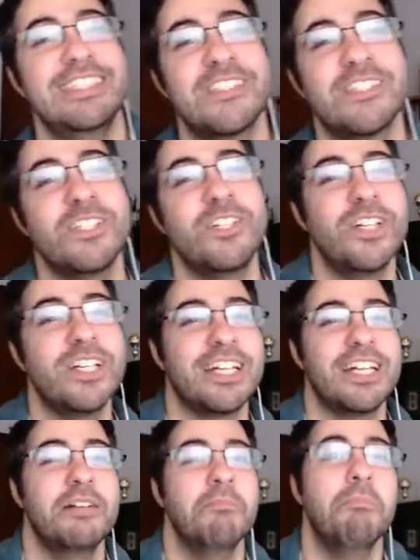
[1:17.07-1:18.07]
Talk
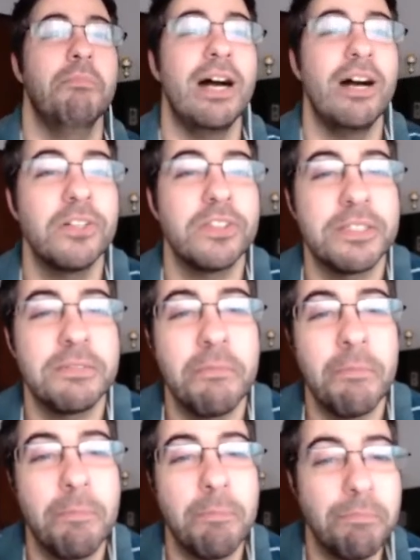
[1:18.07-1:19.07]
about
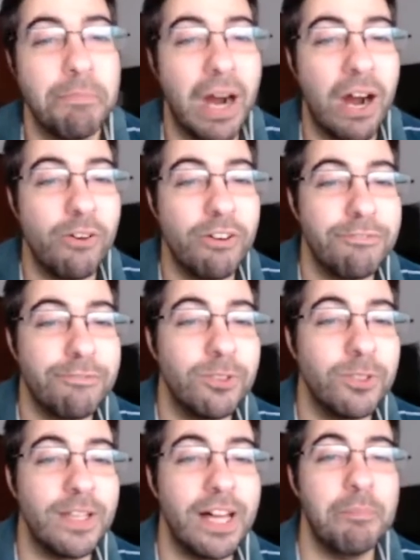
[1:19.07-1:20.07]

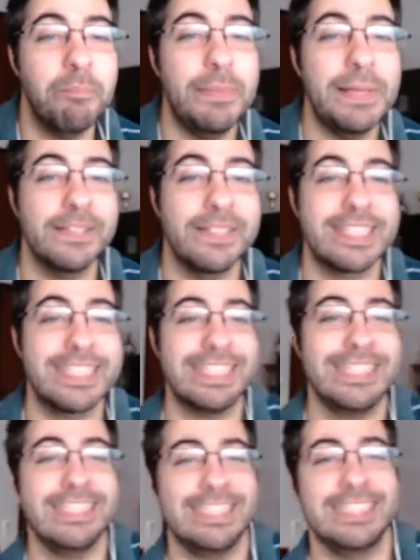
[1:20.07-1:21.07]
powerful
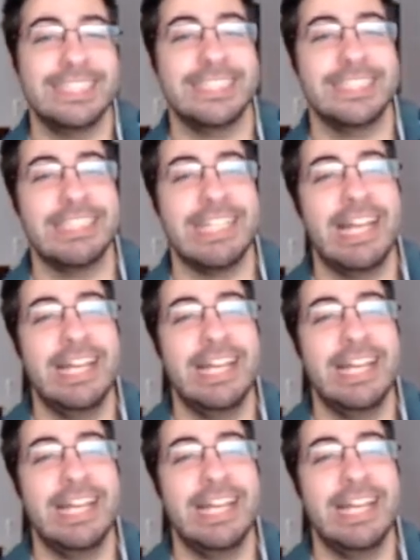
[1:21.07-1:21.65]
abilities.